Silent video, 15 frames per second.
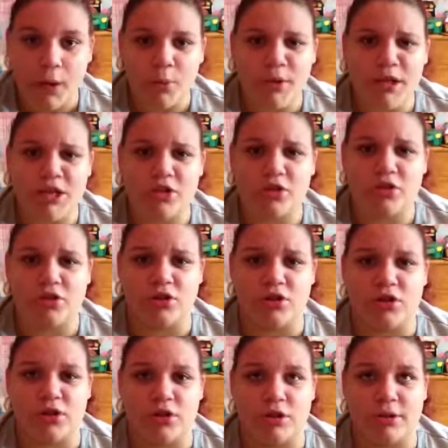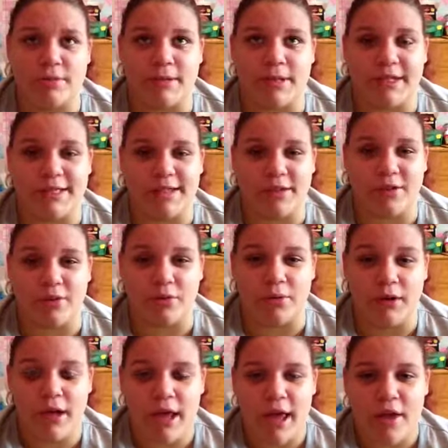which also caused me to
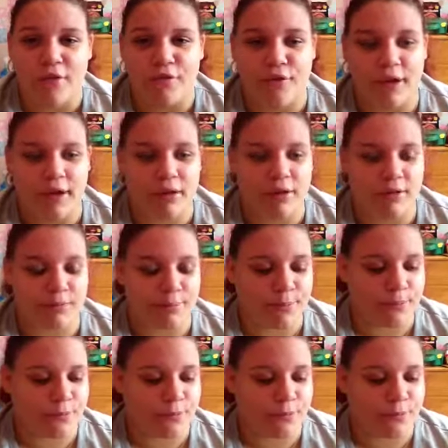feel,